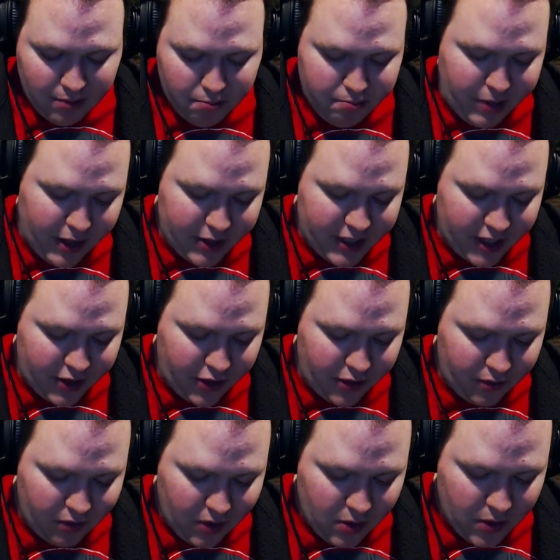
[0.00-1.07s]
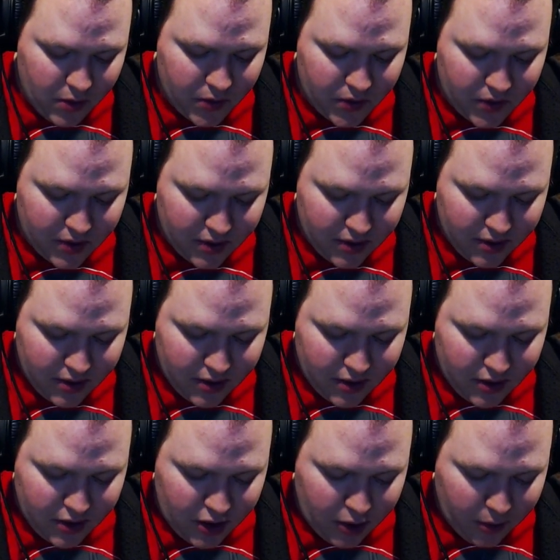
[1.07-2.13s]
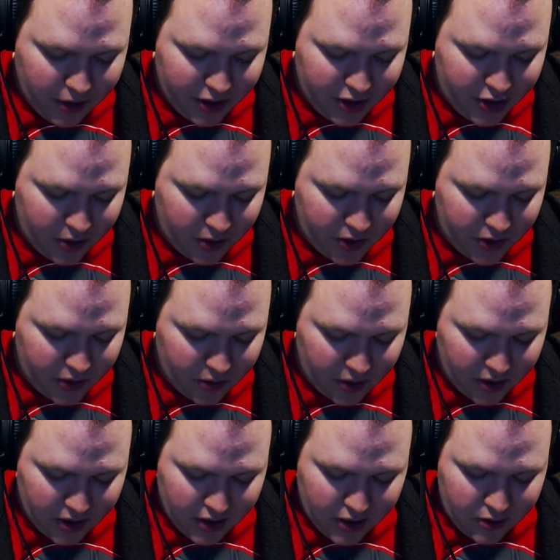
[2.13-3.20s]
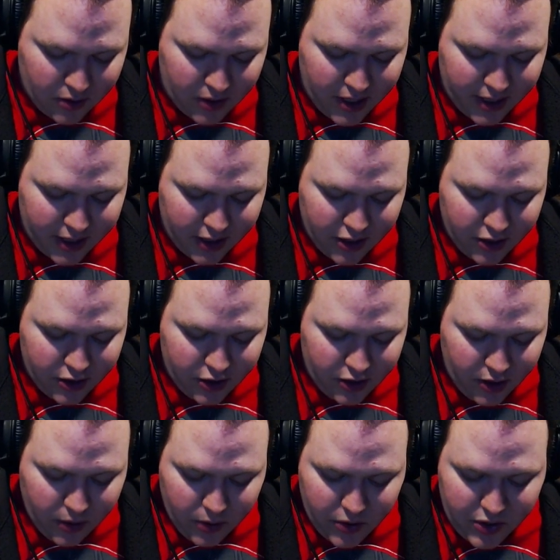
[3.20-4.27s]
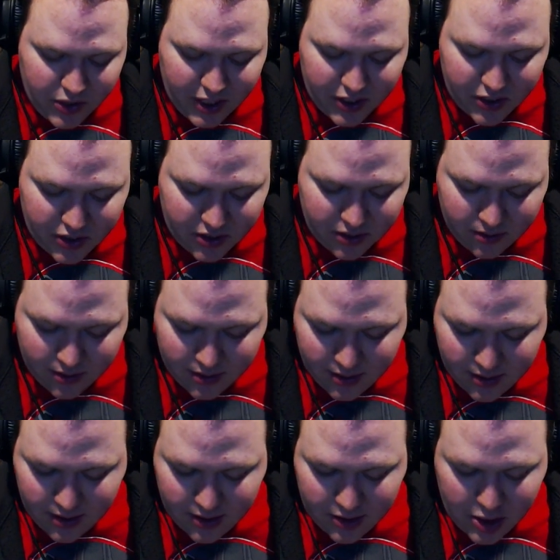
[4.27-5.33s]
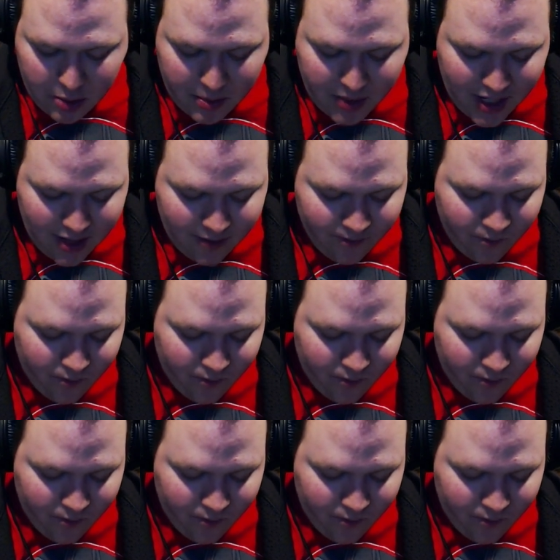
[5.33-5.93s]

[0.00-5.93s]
Baltek throws you a short sword, crying, "Use this, Jamin!"